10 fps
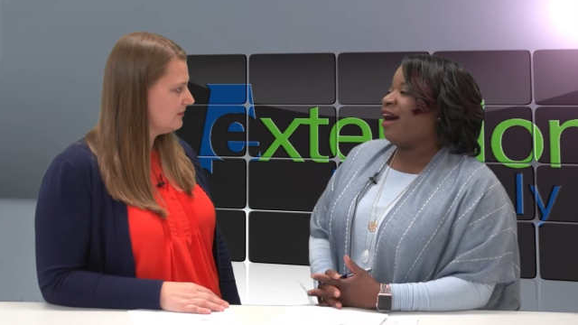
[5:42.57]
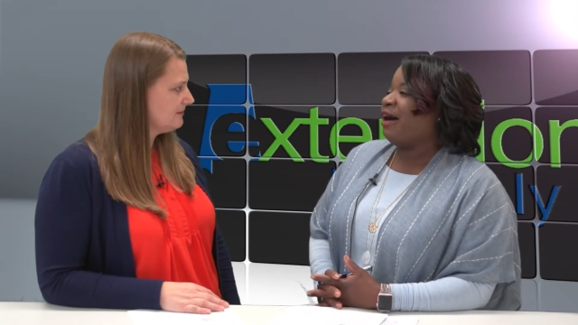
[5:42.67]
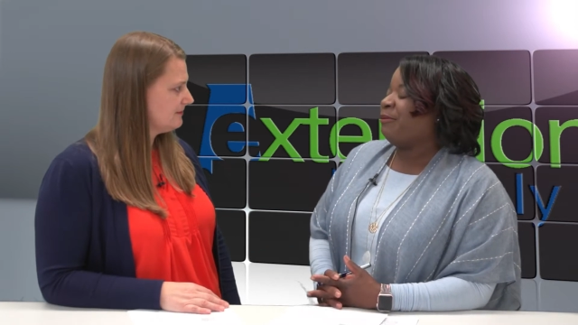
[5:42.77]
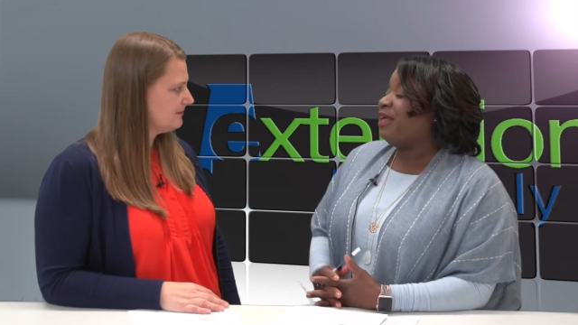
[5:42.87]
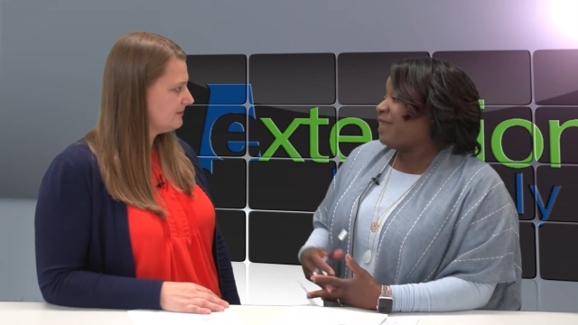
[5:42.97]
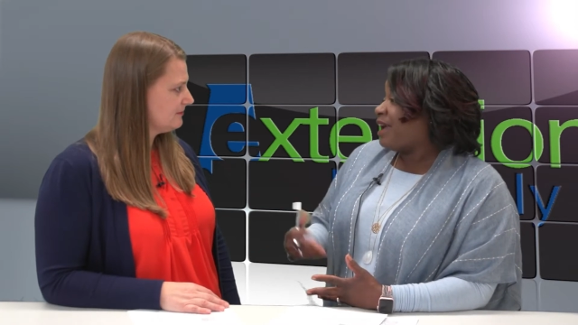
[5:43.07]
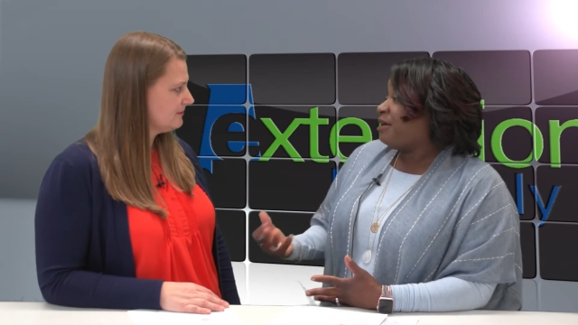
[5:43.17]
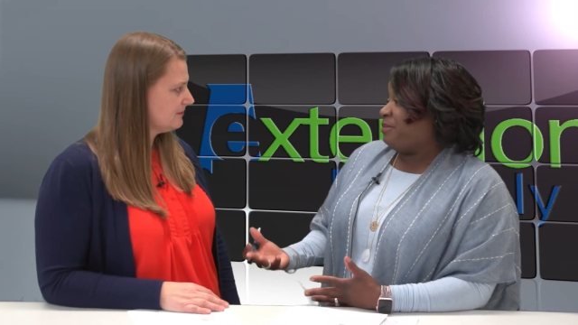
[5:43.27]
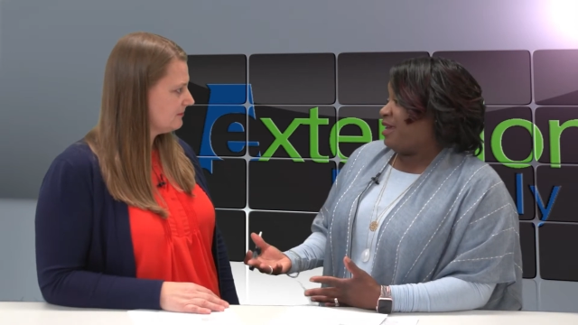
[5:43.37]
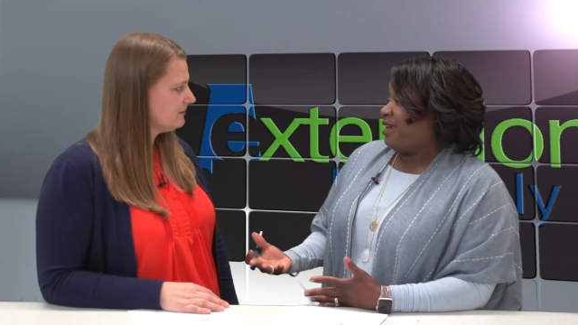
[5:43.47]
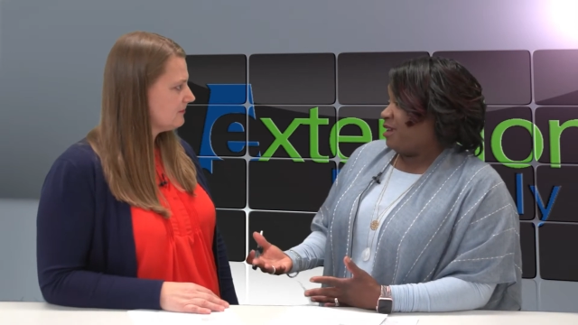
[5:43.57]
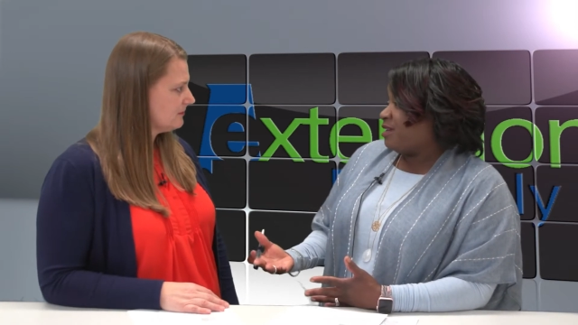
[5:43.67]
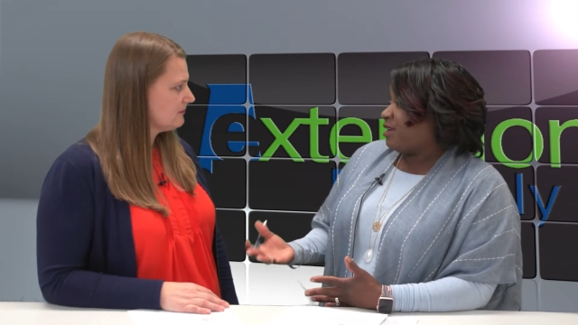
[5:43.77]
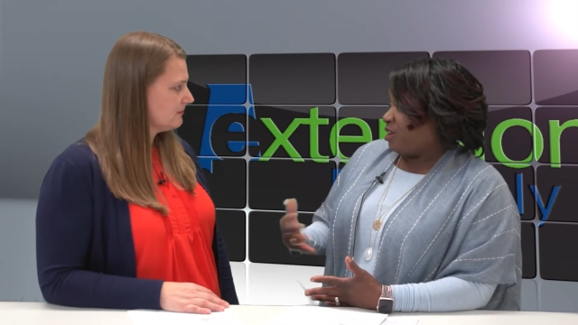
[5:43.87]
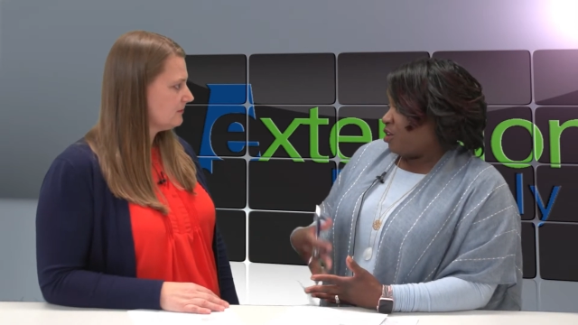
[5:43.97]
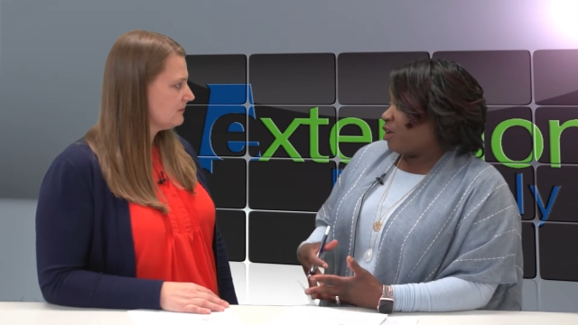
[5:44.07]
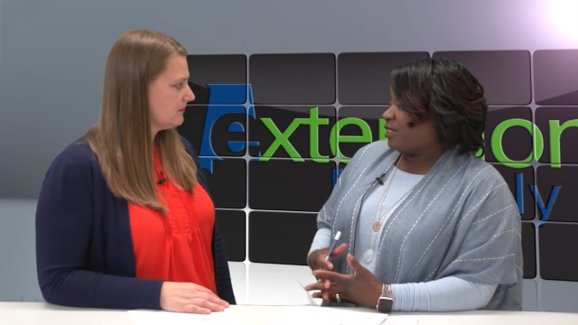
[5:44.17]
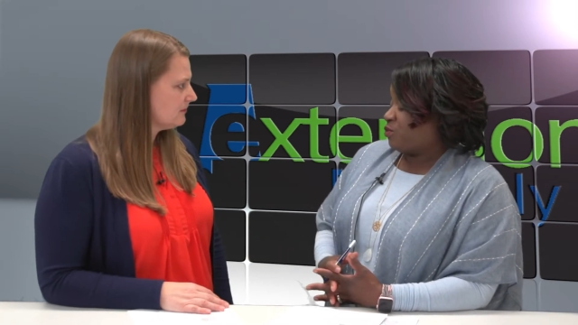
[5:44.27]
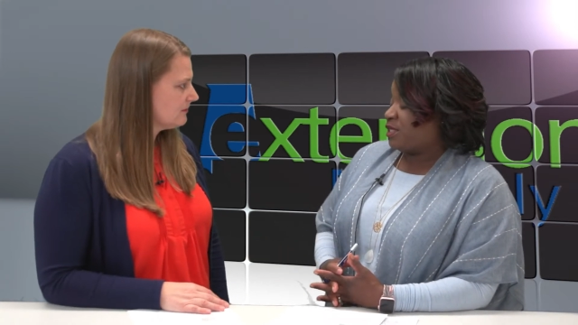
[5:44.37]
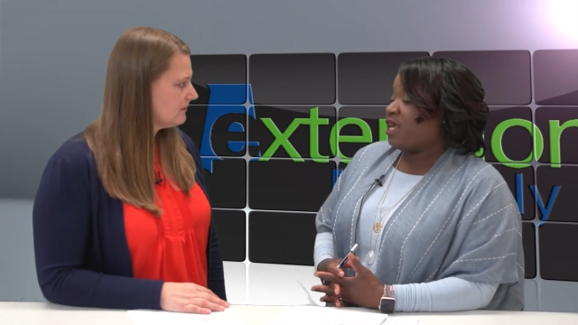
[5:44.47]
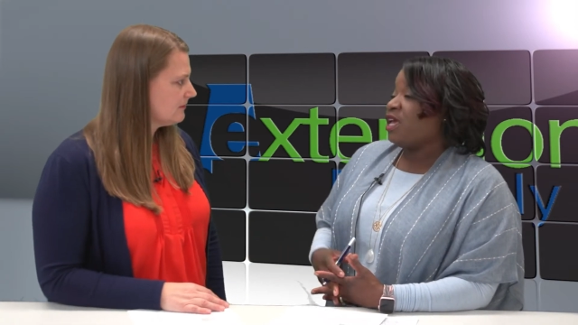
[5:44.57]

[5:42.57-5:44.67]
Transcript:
Speaker 1: Um, and that could be you know a source.